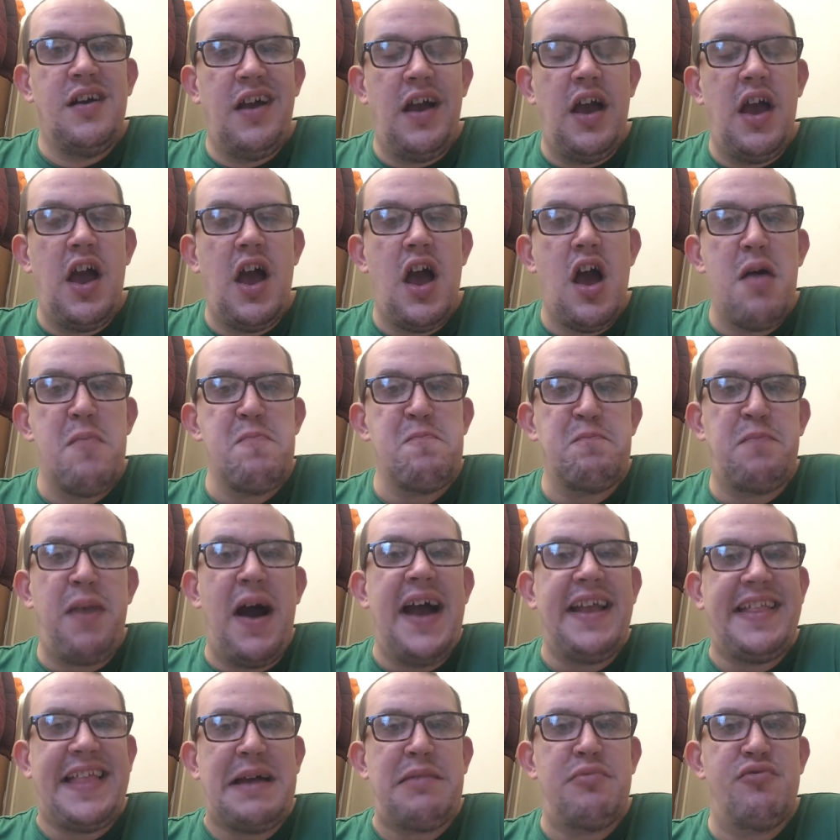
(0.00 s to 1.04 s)

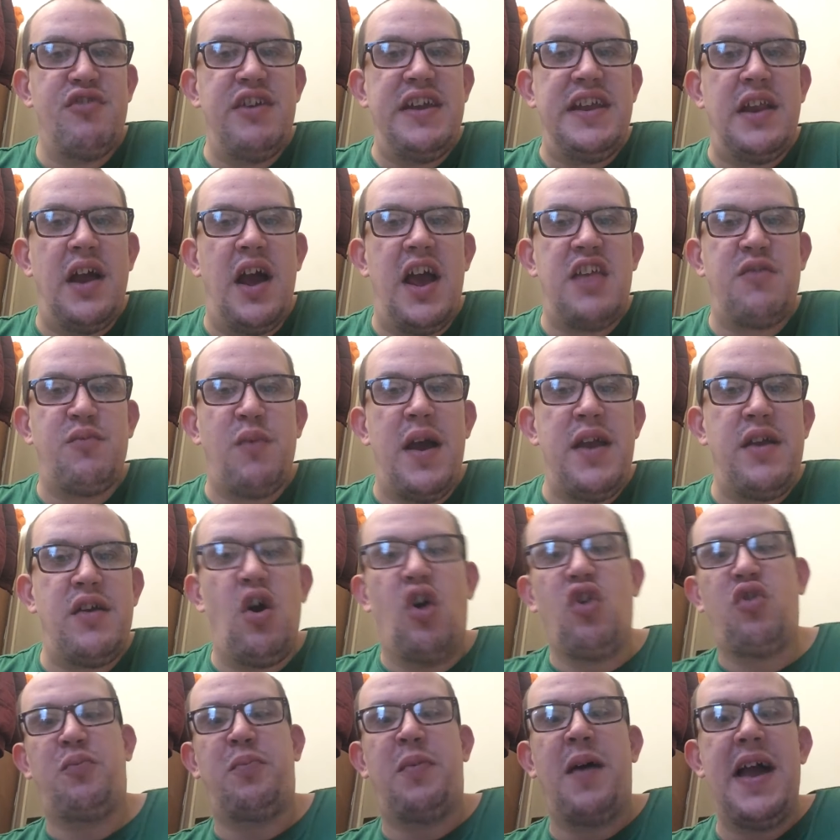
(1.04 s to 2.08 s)
Party Time Arena is where it
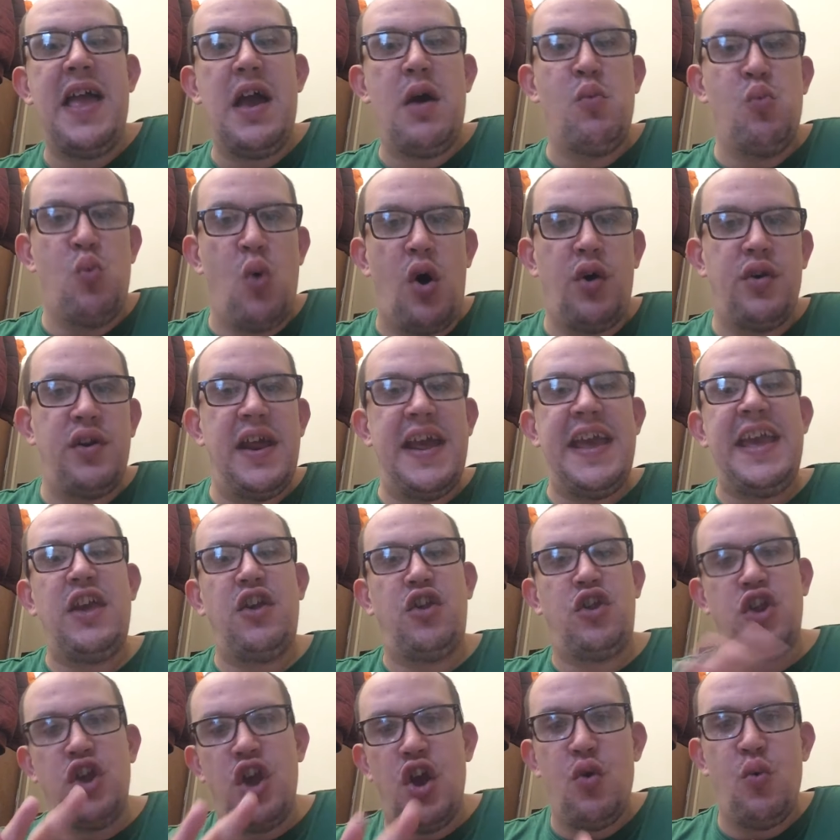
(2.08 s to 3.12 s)
goes player 1,
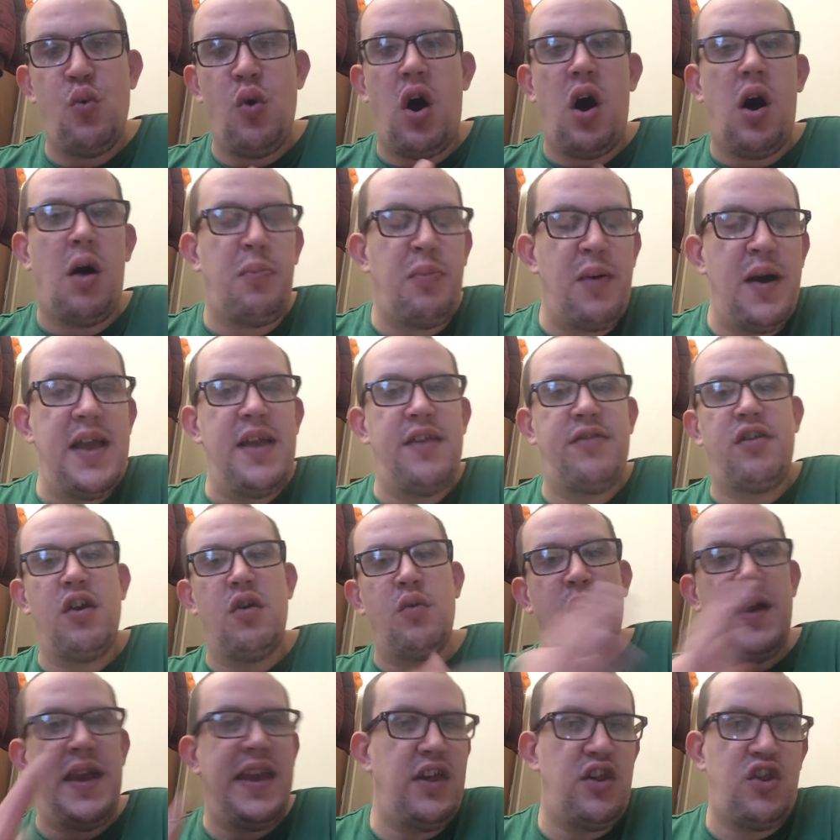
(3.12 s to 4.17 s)
it's you, or player
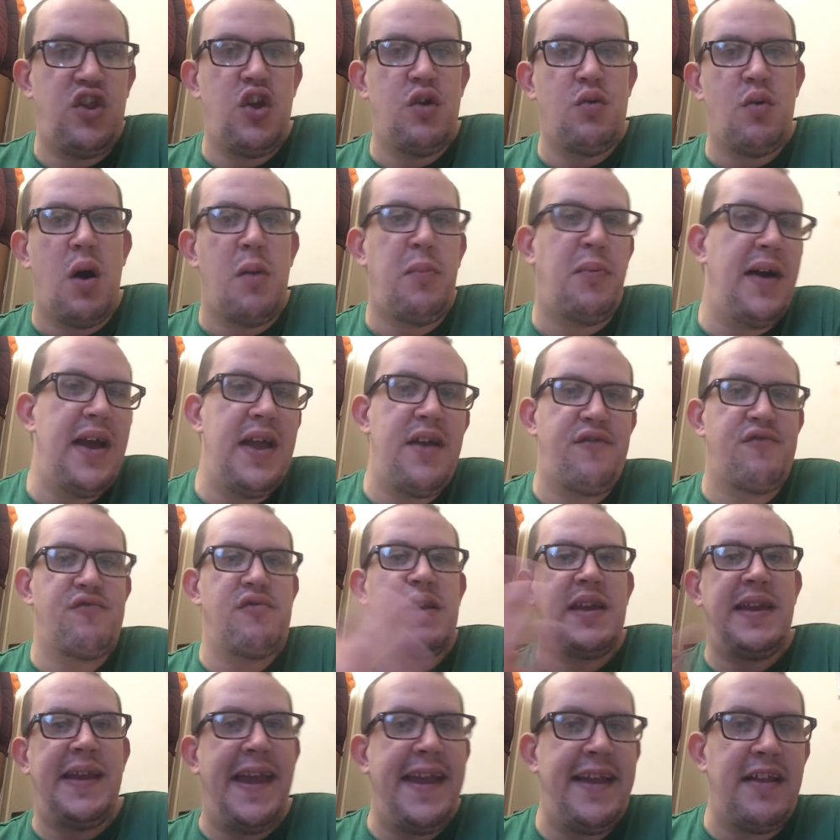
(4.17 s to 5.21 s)
2, it's you, or player
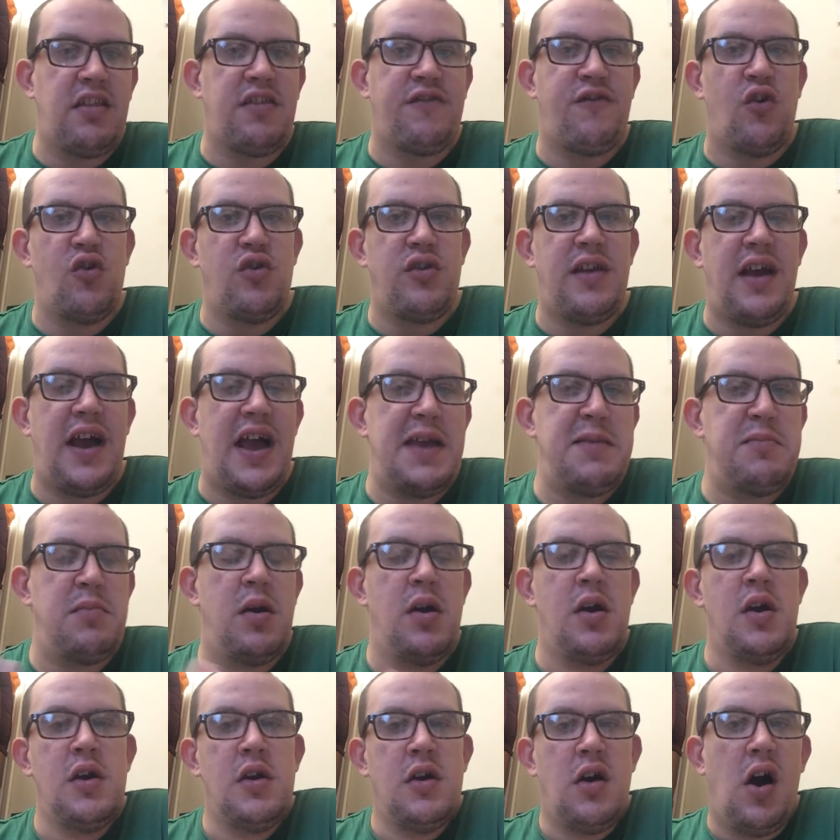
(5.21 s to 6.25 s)
3, it's fun time,
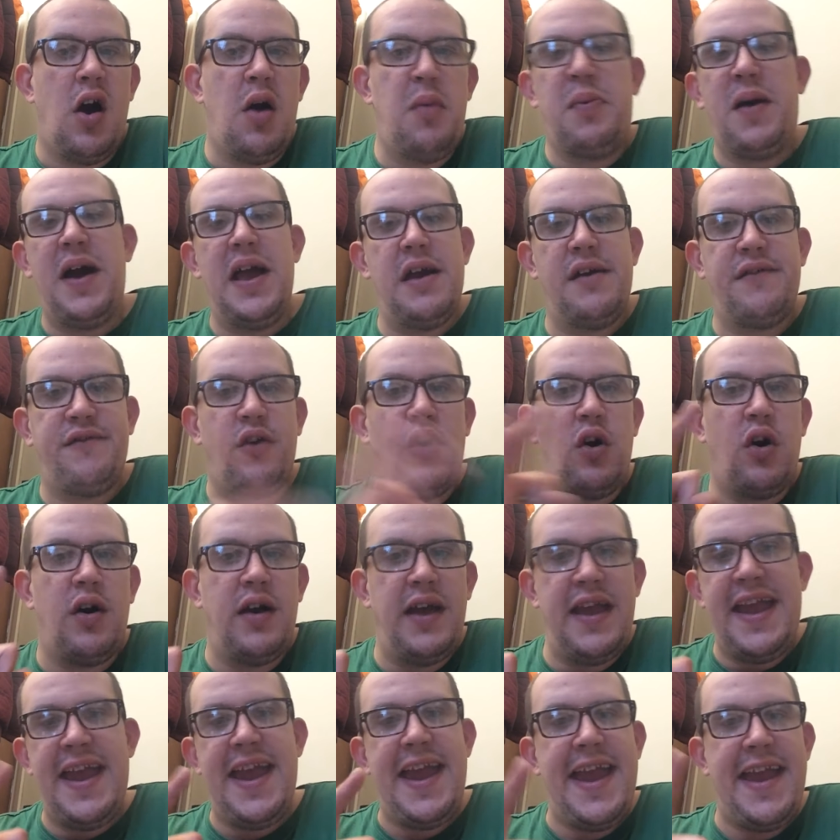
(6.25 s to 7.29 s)
or player
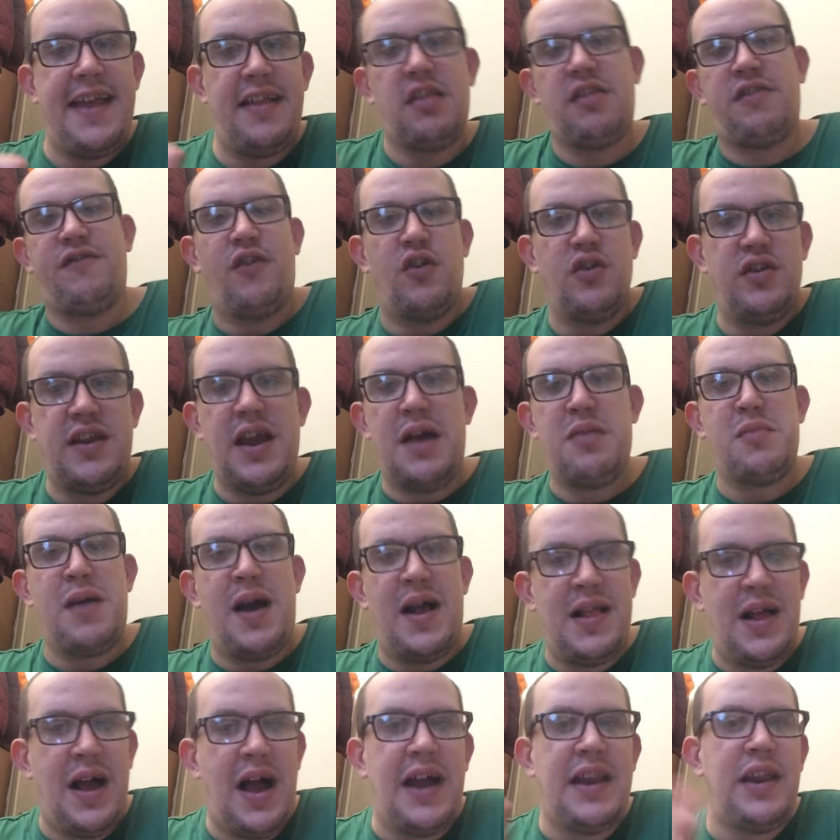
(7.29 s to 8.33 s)
4, it's fun time,
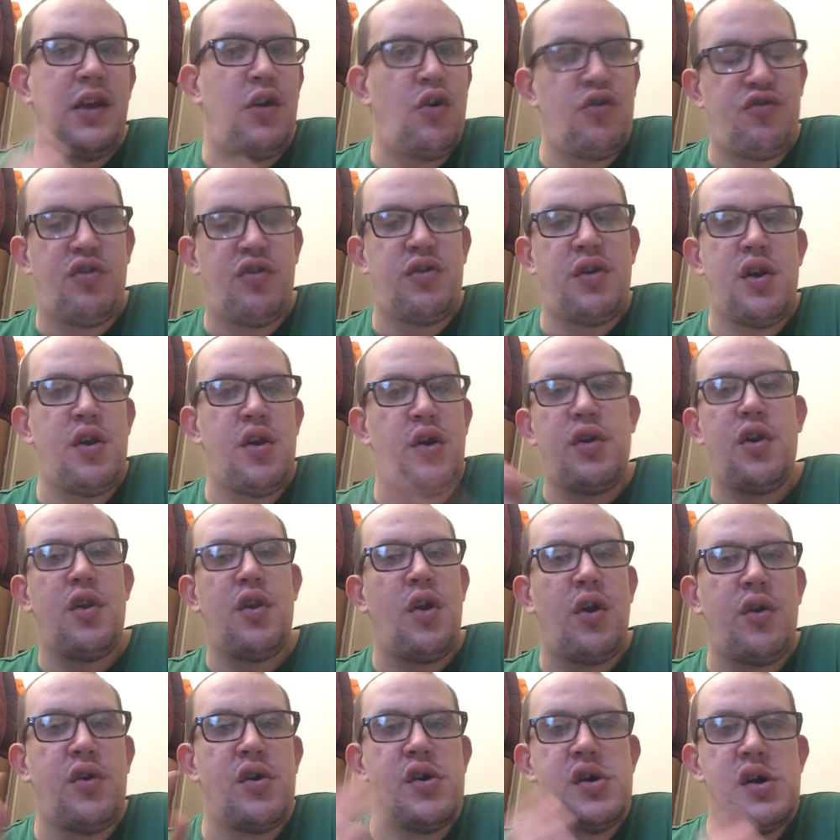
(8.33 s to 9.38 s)
like that, and it goes on and on
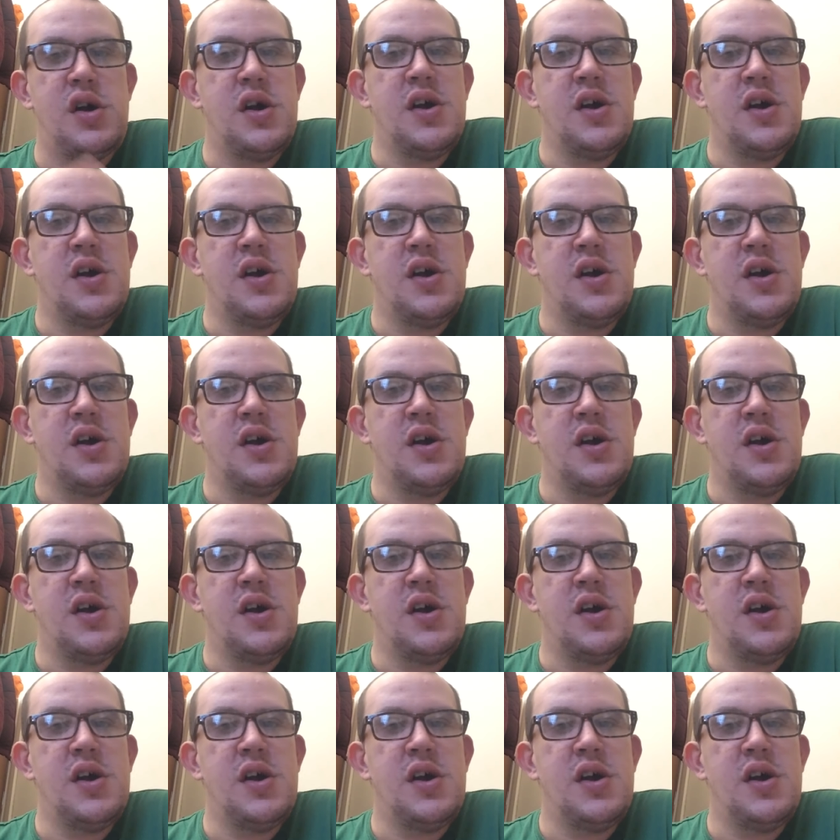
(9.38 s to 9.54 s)
and on.